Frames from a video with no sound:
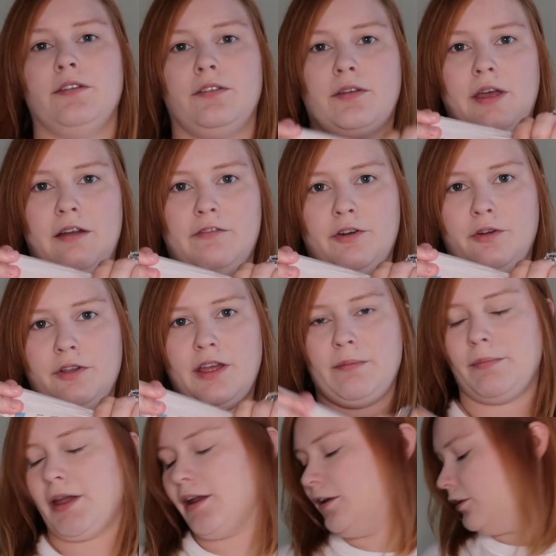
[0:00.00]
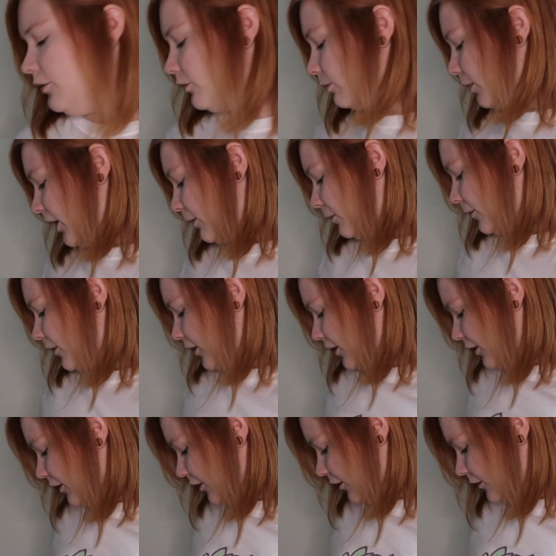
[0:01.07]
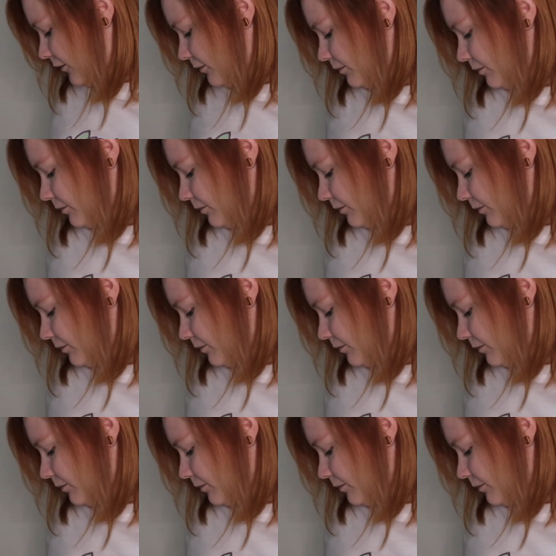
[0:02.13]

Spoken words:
So I rolled up my newspaper here,